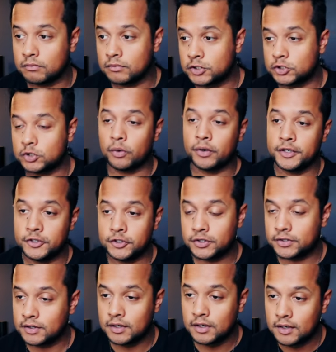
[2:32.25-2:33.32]

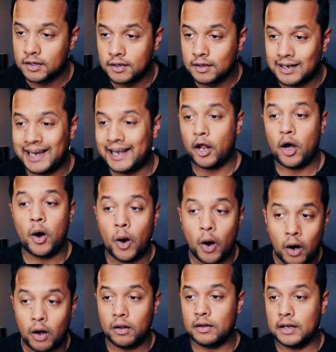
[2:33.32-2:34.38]
storage at
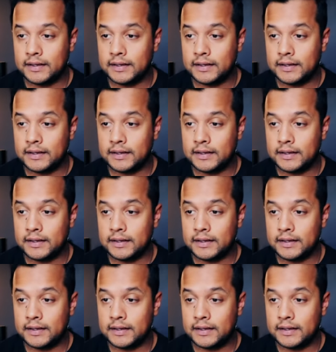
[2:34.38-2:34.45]
all.